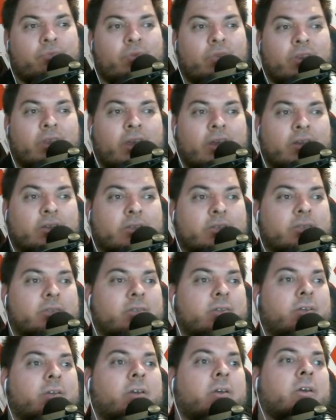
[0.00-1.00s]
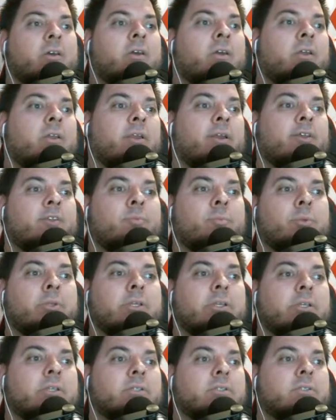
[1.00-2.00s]
Yes. Yes,
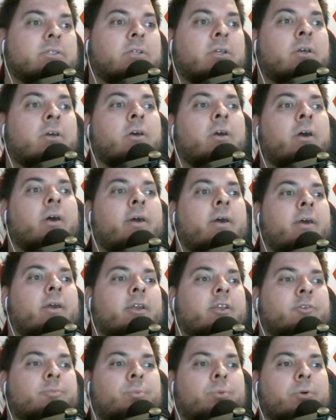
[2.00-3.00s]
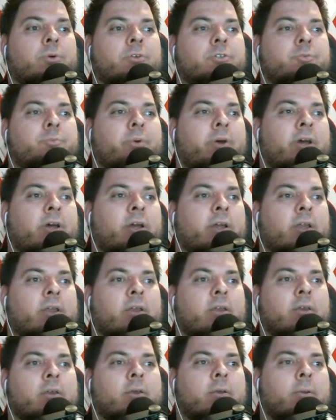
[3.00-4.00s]
please. Explorer's
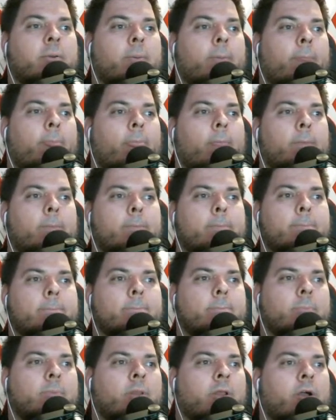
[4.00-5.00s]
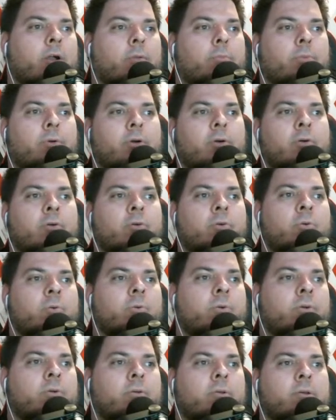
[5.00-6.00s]
pack.
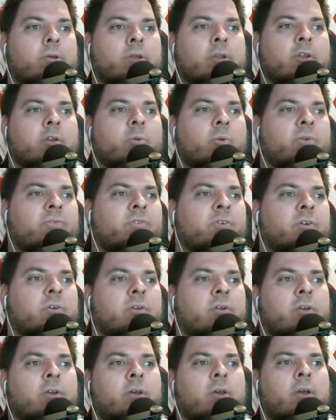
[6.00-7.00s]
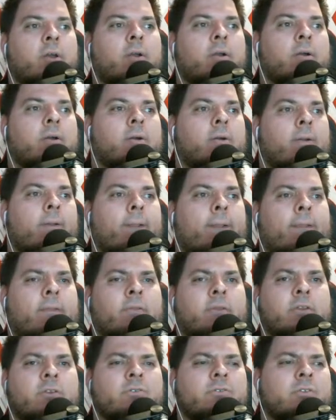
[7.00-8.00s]
Longbow and a quiver. Can
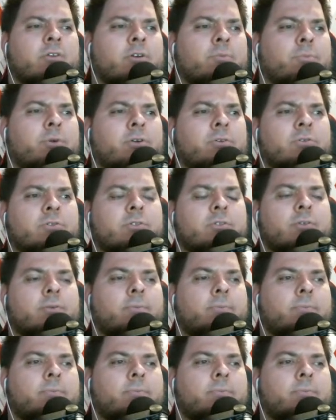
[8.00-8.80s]
they use longbows?